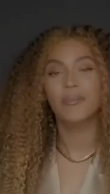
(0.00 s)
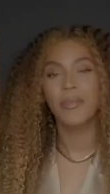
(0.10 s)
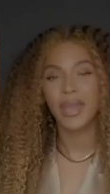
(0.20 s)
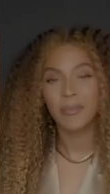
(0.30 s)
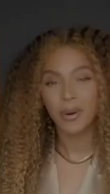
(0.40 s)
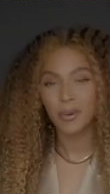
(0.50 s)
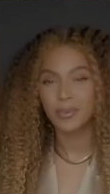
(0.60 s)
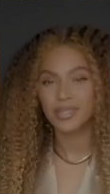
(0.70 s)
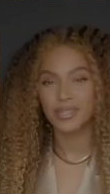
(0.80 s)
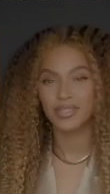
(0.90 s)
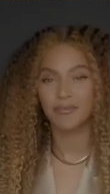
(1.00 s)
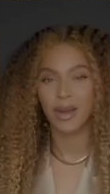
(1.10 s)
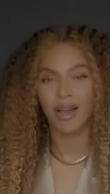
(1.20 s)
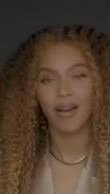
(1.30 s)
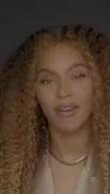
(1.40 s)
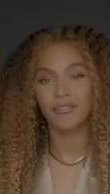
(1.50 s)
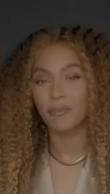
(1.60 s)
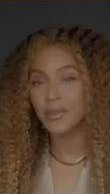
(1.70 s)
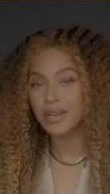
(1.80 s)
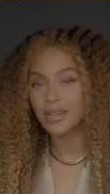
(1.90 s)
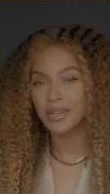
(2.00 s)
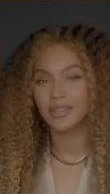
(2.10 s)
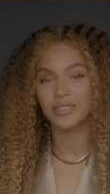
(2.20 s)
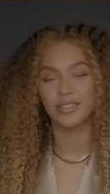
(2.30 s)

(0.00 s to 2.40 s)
the main purposes of my art for many years